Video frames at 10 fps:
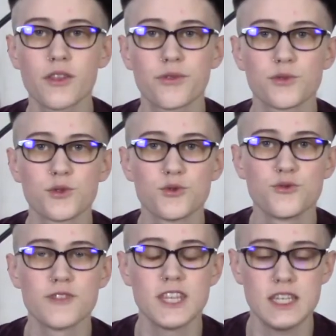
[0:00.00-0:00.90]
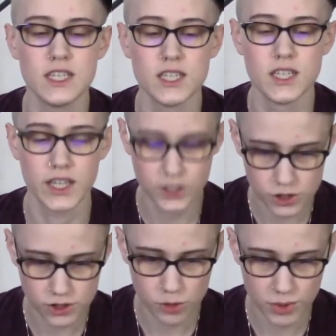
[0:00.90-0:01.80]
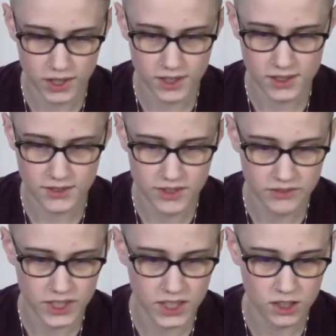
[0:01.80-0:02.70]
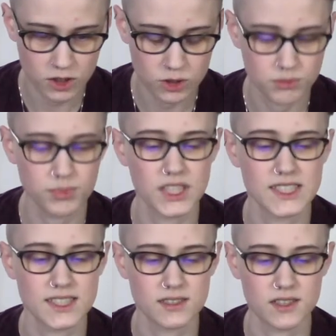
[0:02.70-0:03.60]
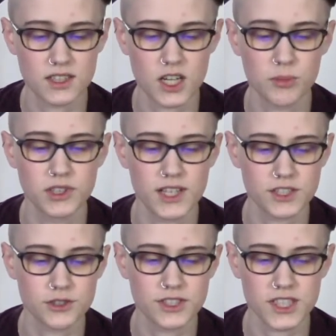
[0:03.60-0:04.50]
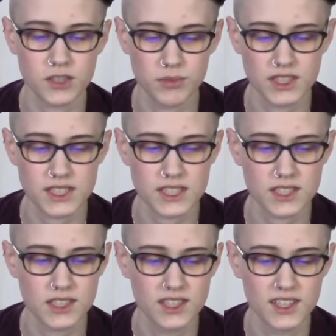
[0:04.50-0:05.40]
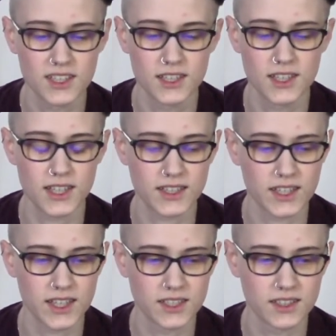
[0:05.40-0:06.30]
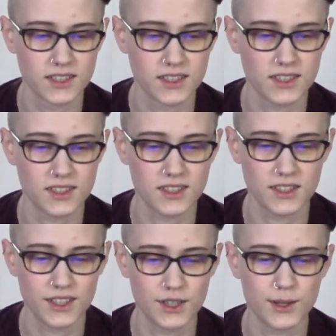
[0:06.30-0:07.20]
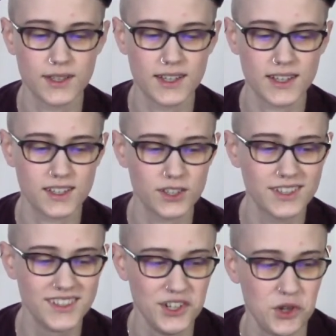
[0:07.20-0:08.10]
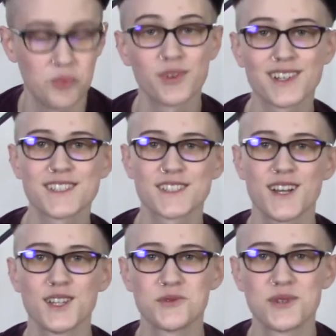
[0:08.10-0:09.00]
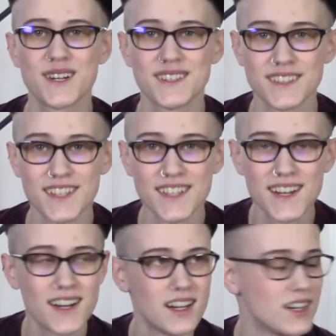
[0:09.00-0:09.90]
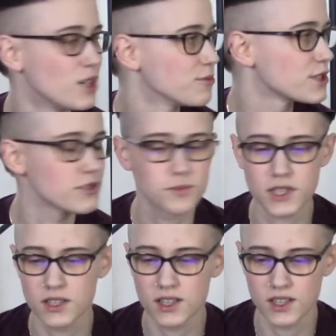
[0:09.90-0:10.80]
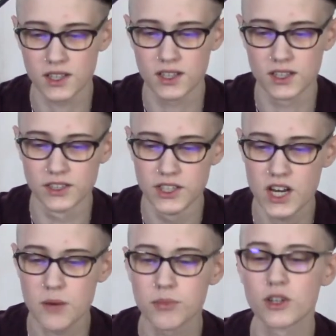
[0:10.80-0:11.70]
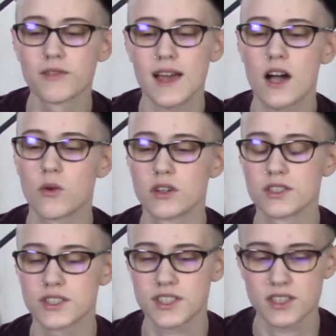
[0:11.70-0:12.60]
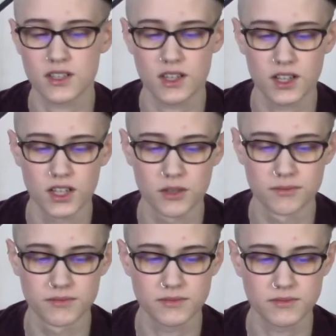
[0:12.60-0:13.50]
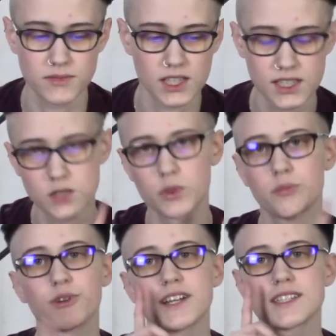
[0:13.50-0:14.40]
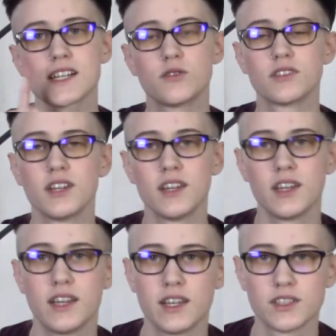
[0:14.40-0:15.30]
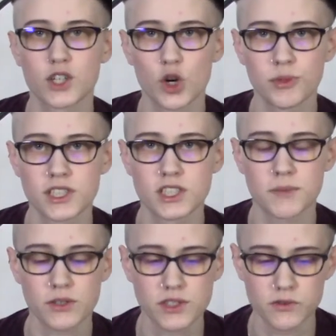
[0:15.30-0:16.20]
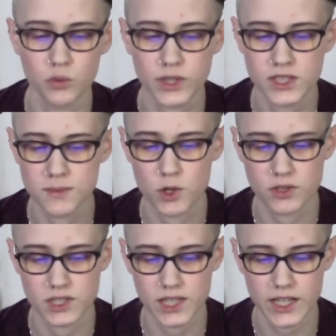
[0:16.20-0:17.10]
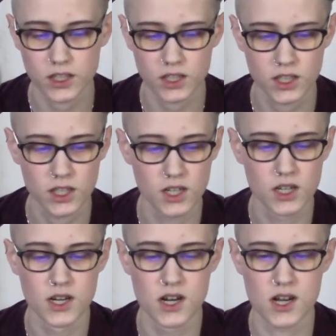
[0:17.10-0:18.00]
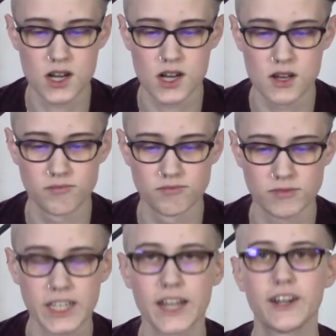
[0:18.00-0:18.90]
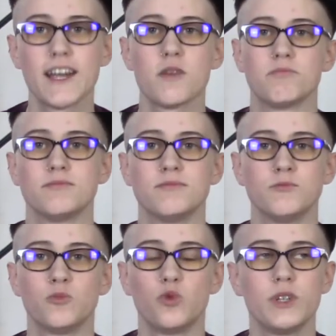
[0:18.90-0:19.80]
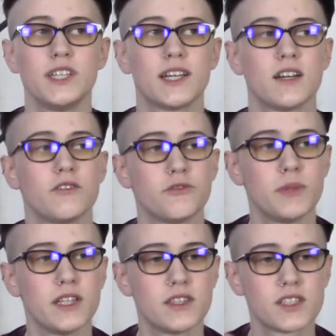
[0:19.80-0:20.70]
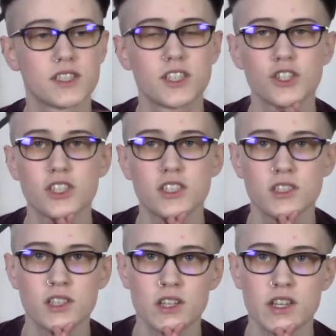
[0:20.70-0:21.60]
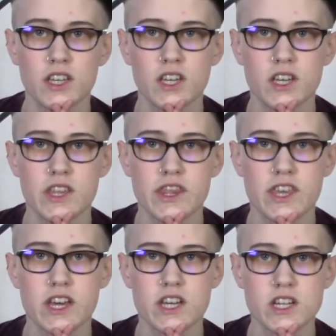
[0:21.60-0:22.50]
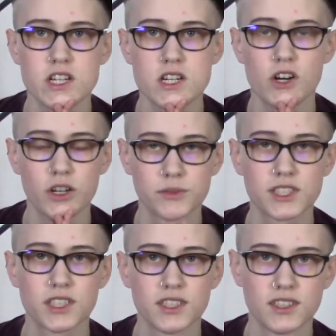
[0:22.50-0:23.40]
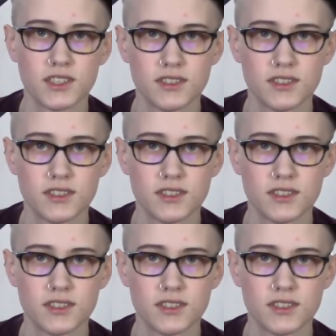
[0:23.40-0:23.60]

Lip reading: through the intro part of the video, plus a couple extra tidbits, and then hit a pretty solid wall. So it's been a number of hours, at least one breakdown, and copious amounts of weed smoked later. And here I am. We have made the decision that Autumn is gonna